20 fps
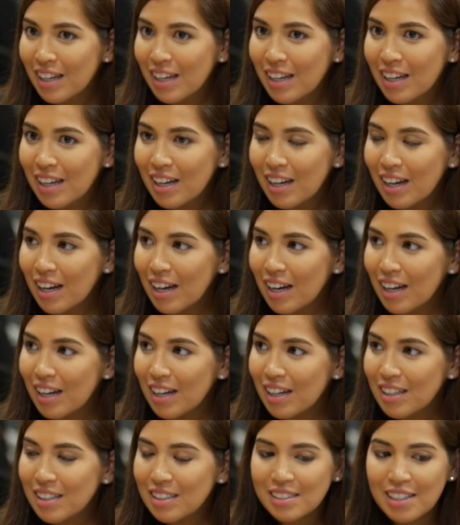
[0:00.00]

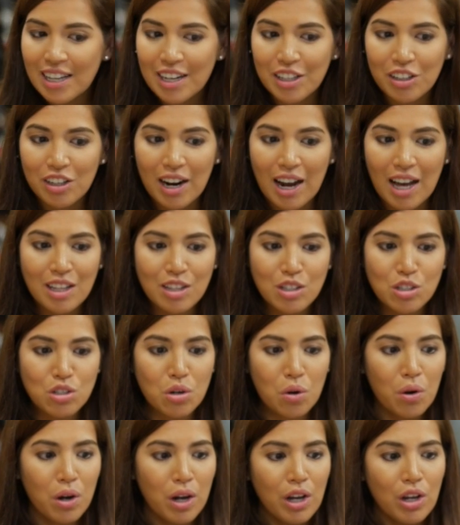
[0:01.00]
uh, Senator Alan.
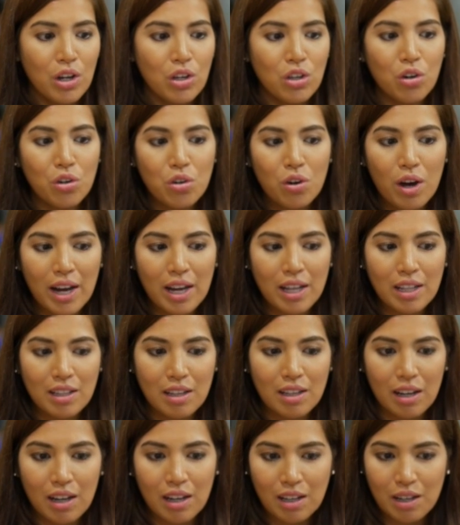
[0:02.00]
So, you know, you had
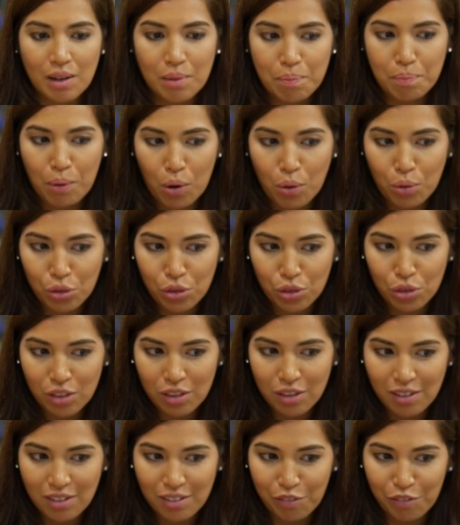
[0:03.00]
uh, both
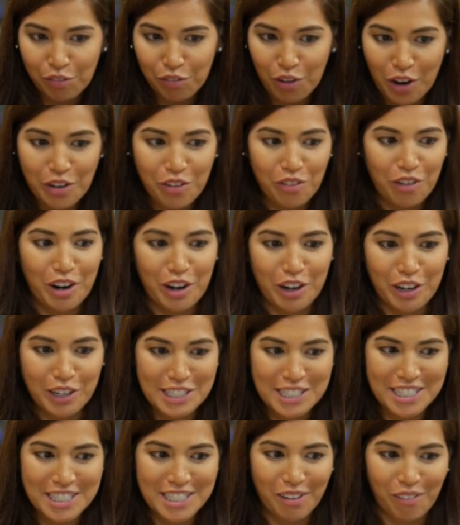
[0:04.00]

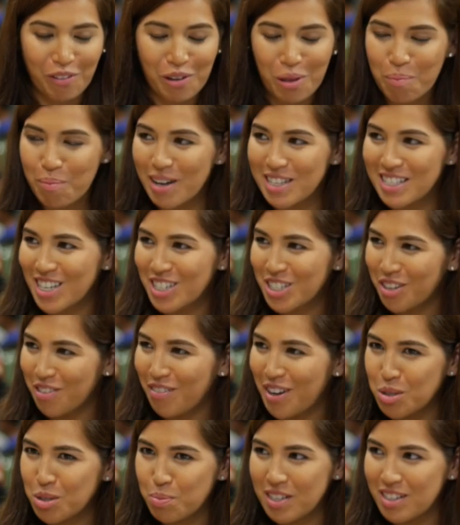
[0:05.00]
frontrunners for the presidential and
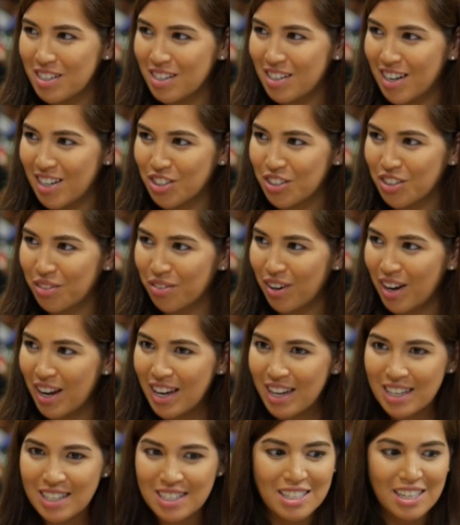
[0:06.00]
vice presidential
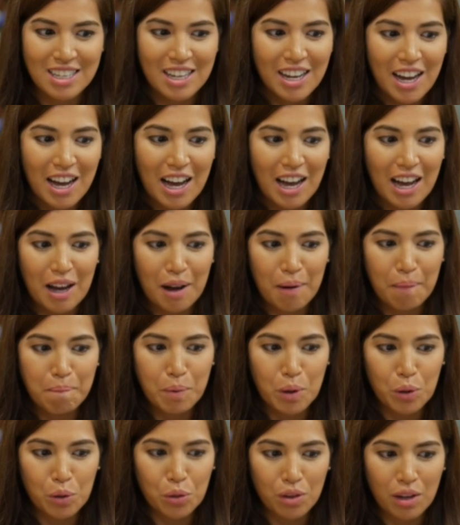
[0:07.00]
race, yeah. um,
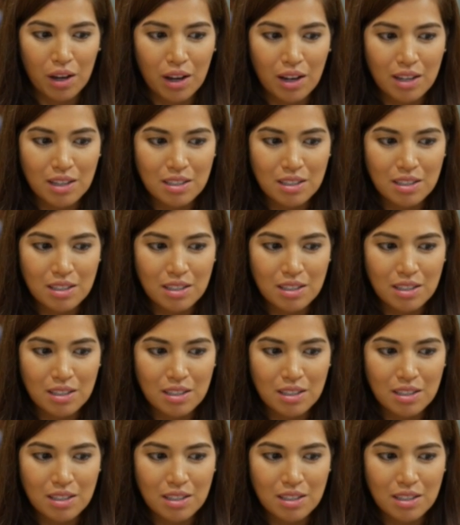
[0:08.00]
both uh,